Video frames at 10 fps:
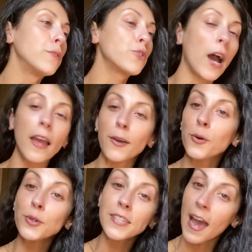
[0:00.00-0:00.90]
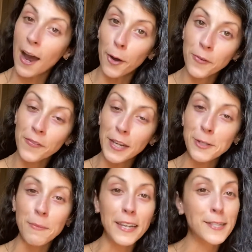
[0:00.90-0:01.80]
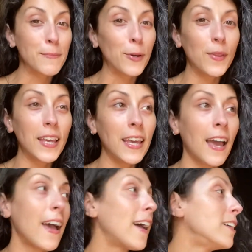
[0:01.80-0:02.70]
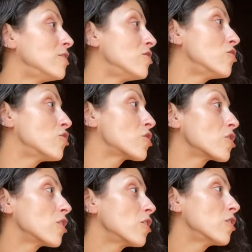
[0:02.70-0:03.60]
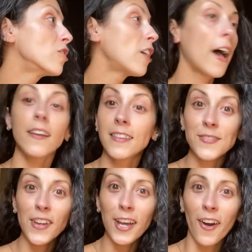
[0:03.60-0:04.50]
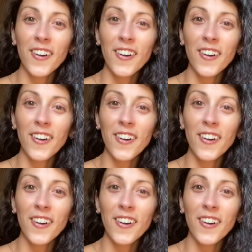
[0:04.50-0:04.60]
try and cool down, finish my smoothie, and edit this video.